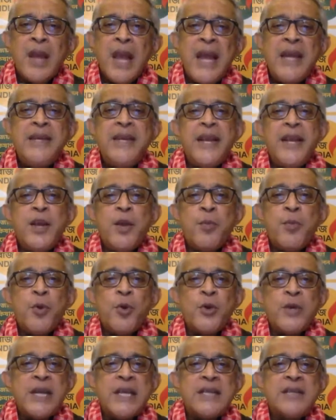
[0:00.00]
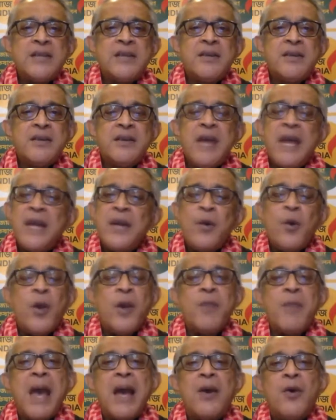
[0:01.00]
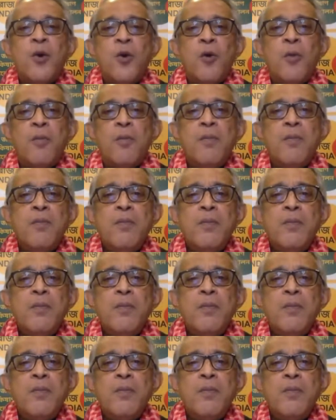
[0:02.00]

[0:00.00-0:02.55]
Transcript: ending your protest and going back home.